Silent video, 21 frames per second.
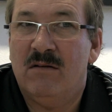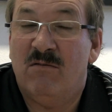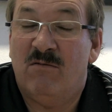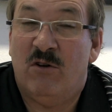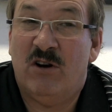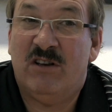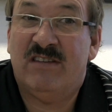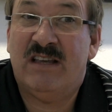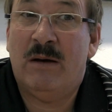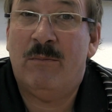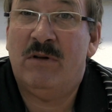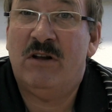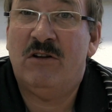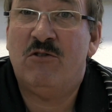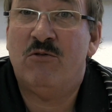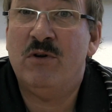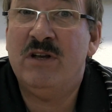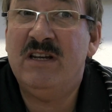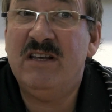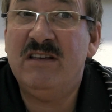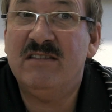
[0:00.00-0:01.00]
for example, a
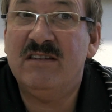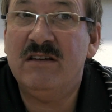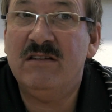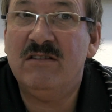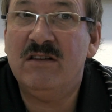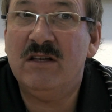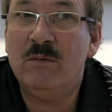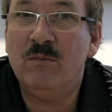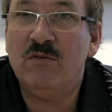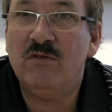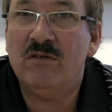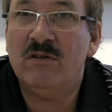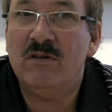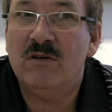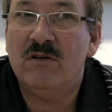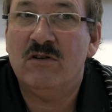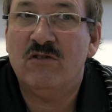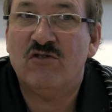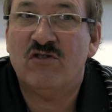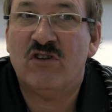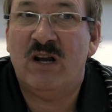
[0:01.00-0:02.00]
3D systems?
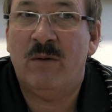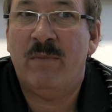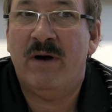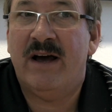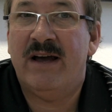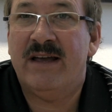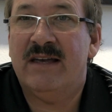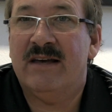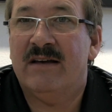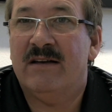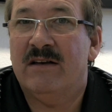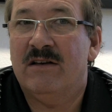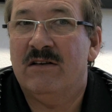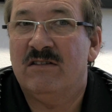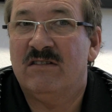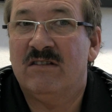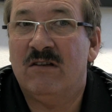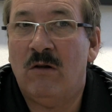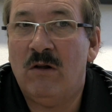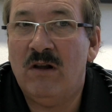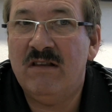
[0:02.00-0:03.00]
Shall I buy a
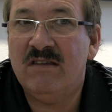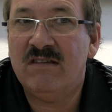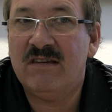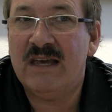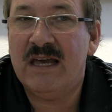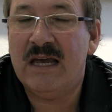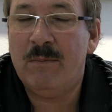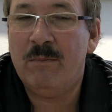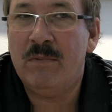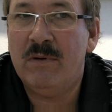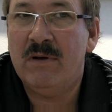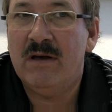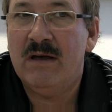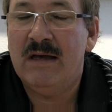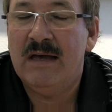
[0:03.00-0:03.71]
Solidscape?